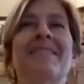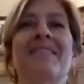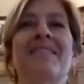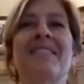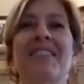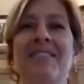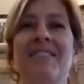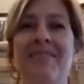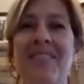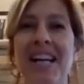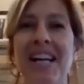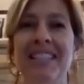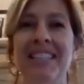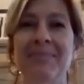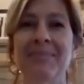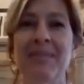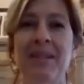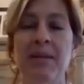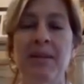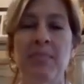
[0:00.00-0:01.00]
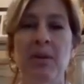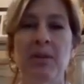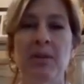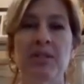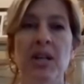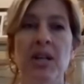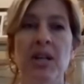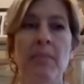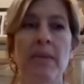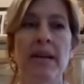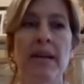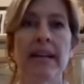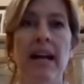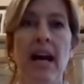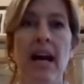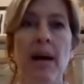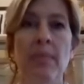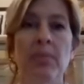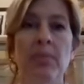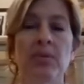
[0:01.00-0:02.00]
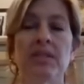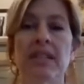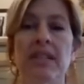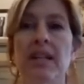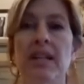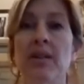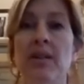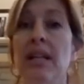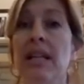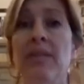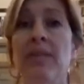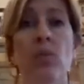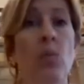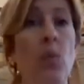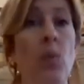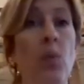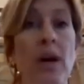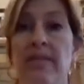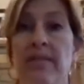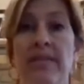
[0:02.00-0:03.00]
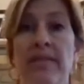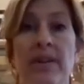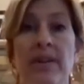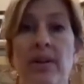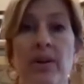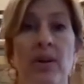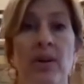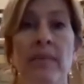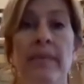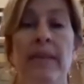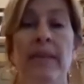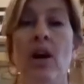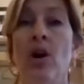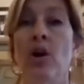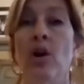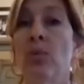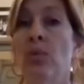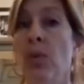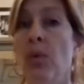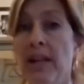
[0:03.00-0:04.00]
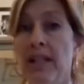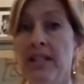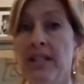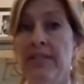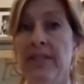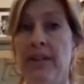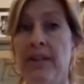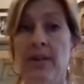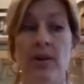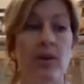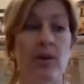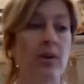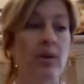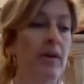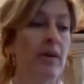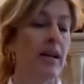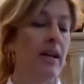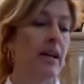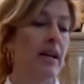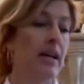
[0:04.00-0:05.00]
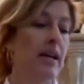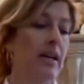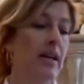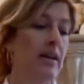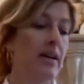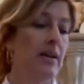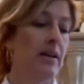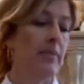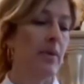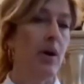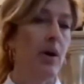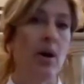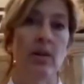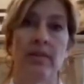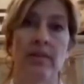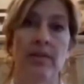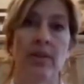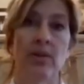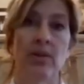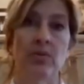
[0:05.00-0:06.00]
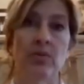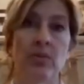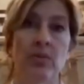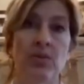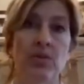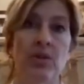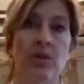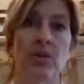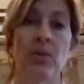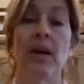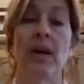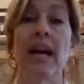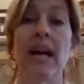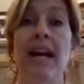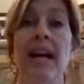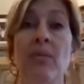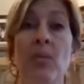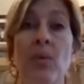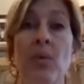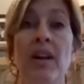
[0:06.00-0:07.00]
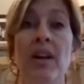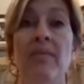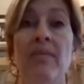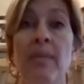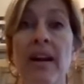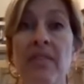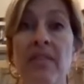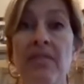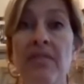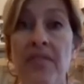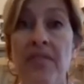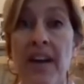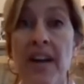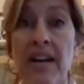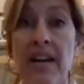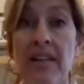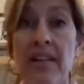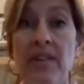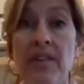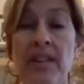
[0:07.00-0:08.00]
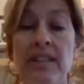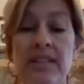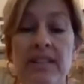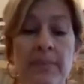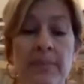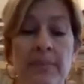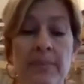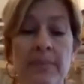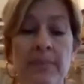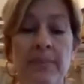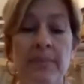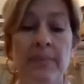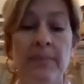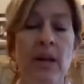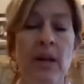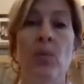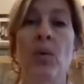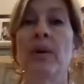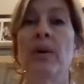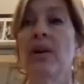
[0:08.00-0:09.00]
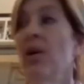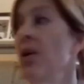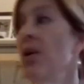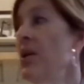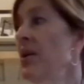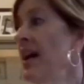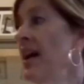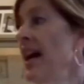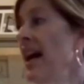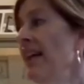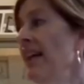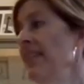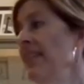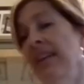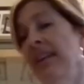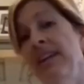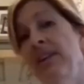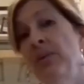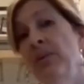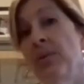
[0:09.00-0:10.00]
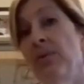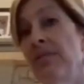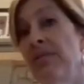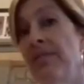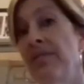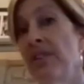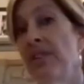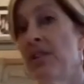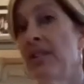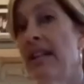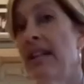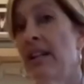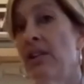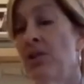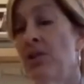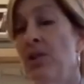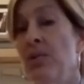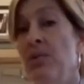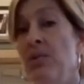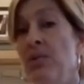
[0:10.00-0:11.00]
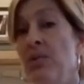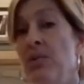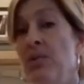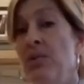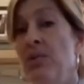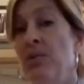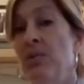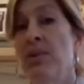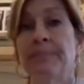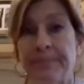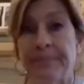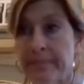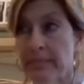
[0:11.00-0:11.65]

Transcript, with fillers: of one raspberry, balsamic, apple cider, even white vinegar, rice vinegar. Um, all of those will do. And one of my favorites when we are having a grilled fish like tuna